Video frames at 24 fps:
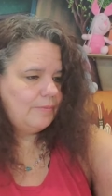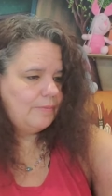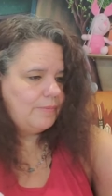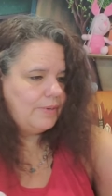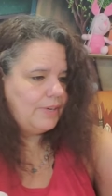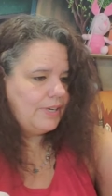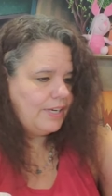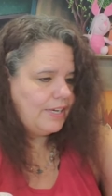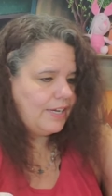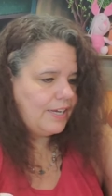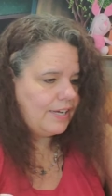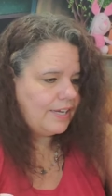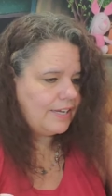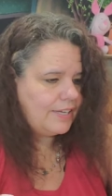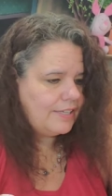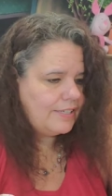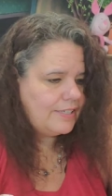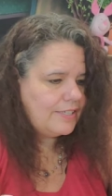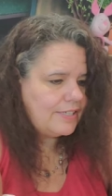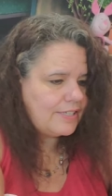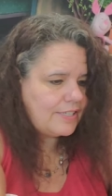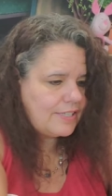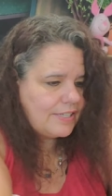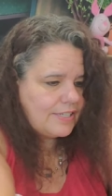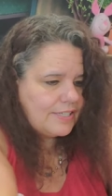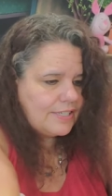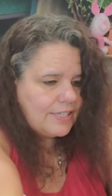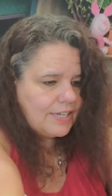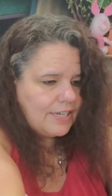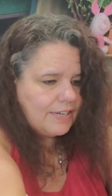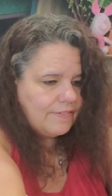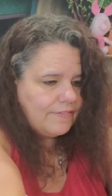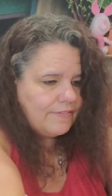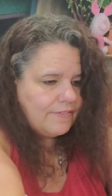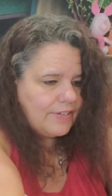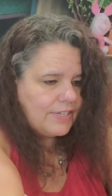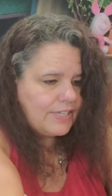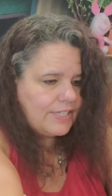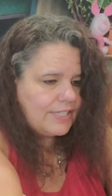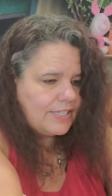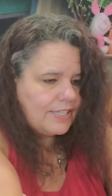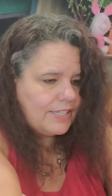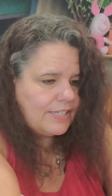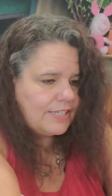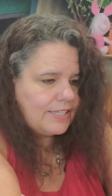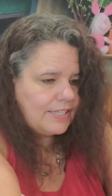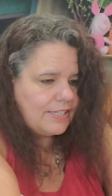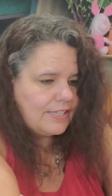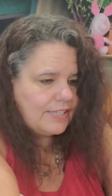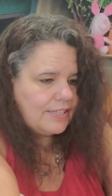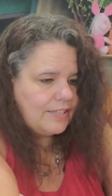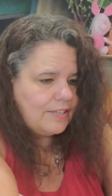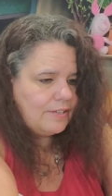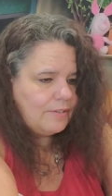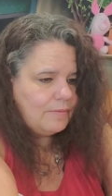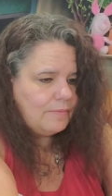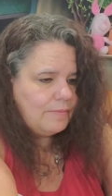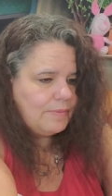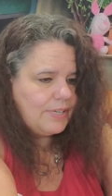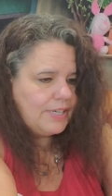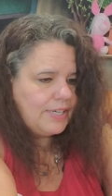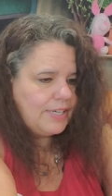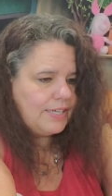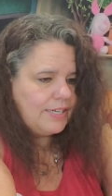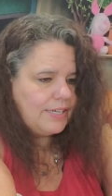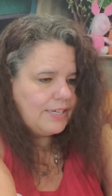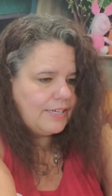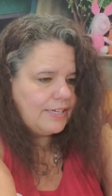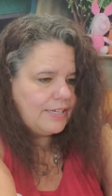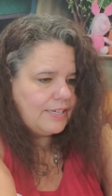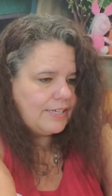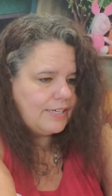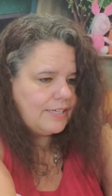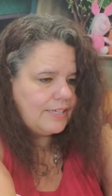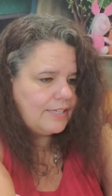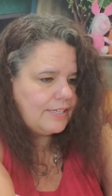but yeah, just gonna try to fix it a little bit here.